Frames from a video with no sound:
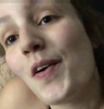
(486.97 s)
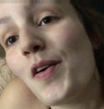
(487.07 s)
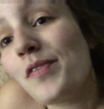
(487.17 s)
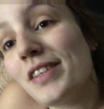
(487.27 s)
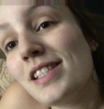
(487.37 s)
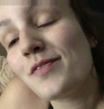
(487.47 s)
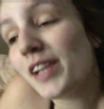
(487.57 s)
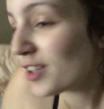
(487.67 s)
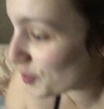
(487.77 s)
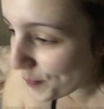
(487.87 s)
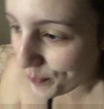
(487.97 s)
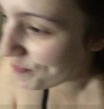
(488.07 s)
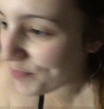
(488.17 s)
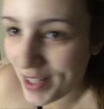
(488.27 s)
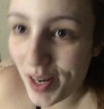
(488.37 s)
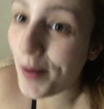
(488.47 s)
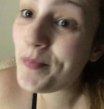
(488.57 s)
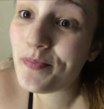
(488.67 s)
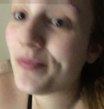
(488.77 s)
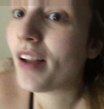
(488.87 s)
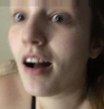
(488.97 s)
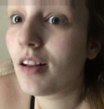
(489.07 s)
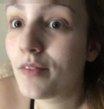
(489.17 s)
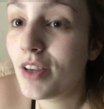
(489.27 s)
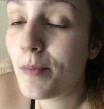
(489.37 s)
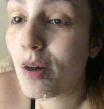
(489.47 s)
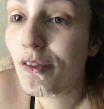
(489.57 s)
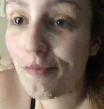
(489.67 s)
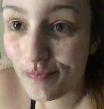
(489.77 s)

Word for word: or fitness videos, you know, all of the above.